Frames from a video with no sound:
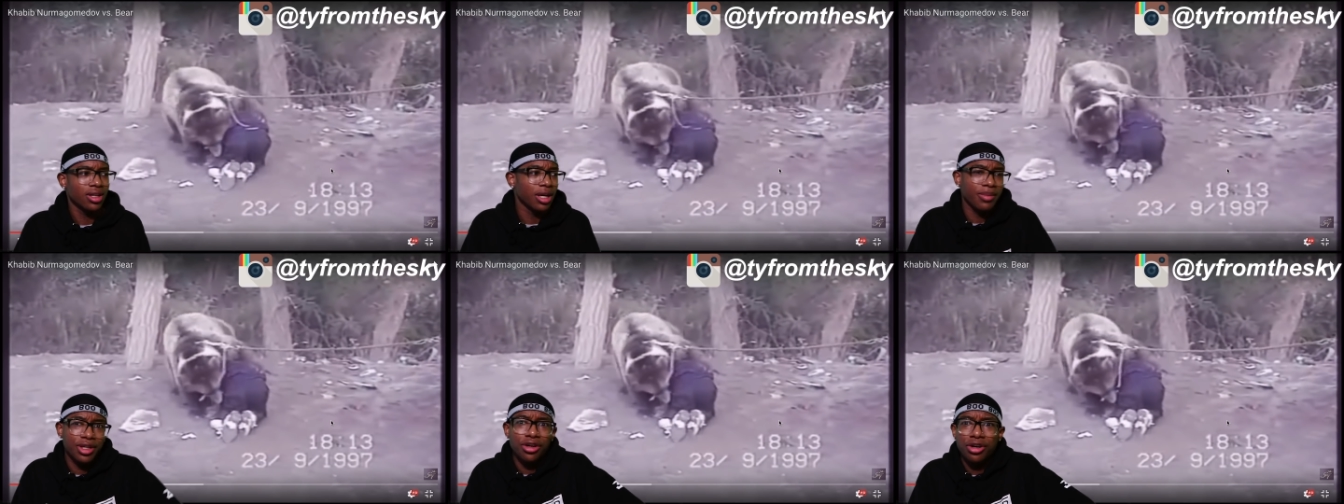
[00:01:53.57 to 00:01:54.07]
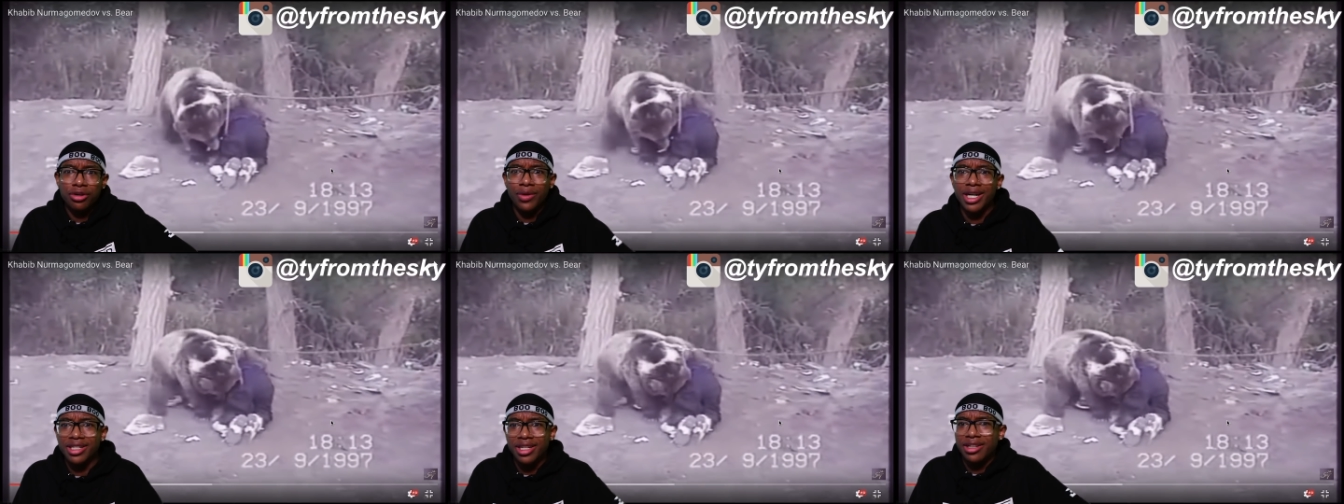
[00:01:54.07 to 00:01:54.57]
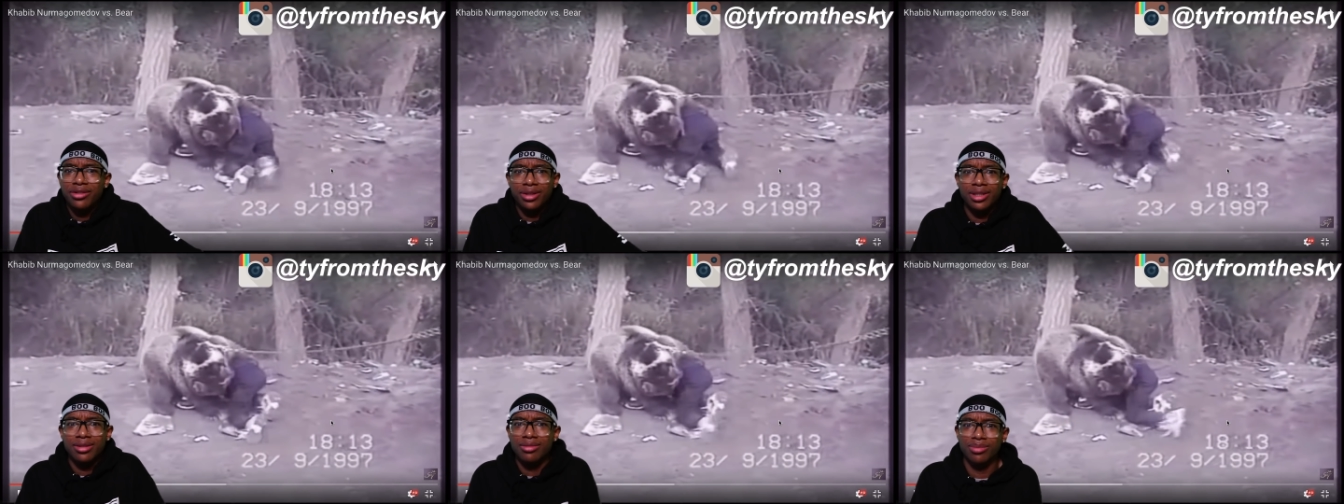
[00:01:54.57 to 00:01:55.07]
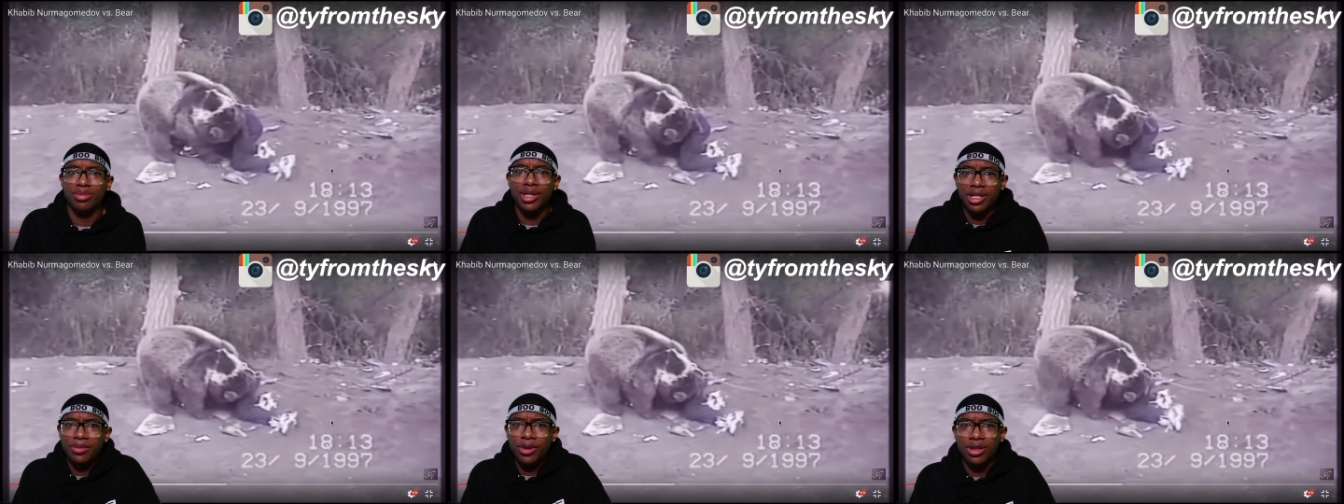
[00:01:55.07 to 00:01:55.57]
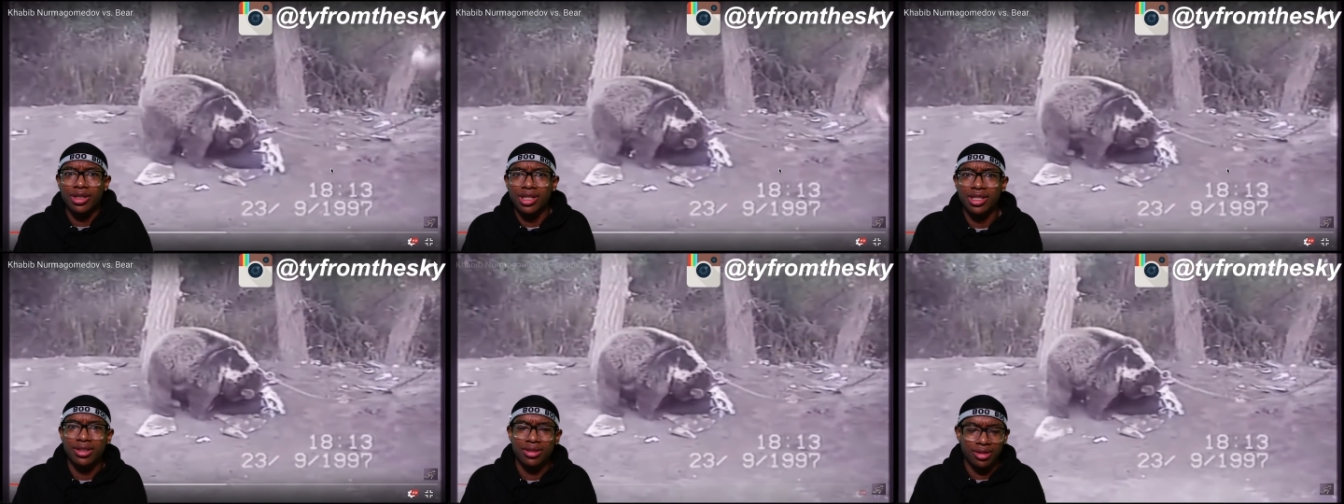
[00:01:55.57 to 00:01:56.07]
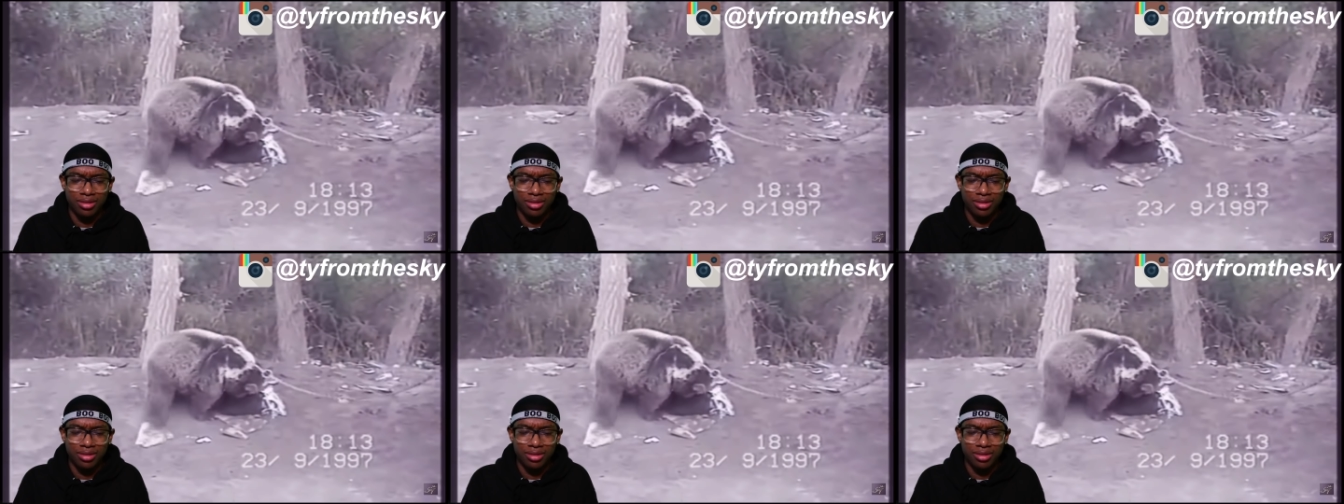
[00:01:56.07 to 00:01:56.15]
Like my dog right there, put him on the leash.